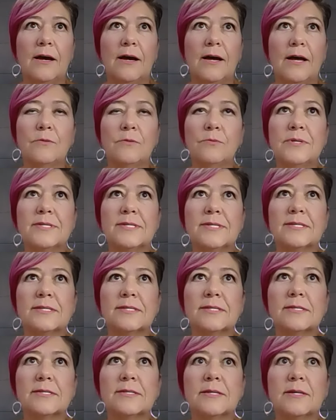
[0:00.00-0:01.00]
I
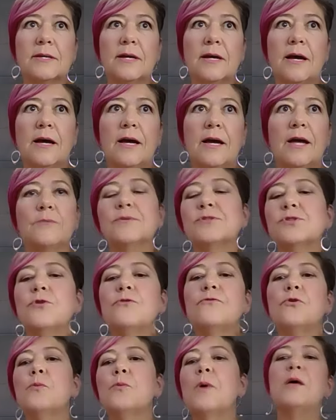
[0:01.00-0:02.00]
was
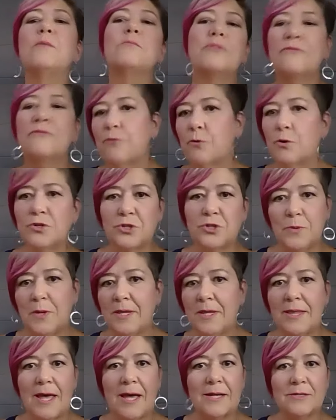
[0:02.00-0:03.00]
overwhelmed before
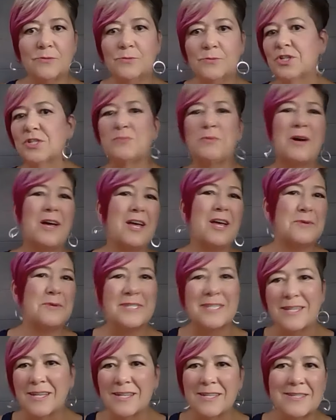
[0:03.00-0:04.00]
doing that, which is why I
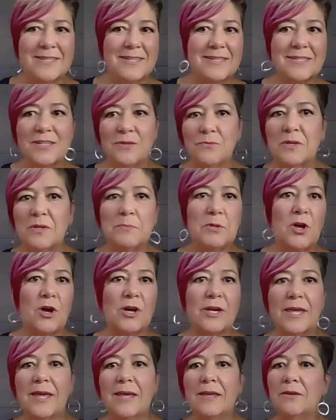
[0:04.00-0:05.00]
was inconsistent with
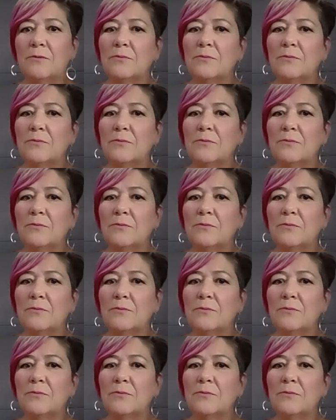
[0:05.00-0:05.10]
blocking.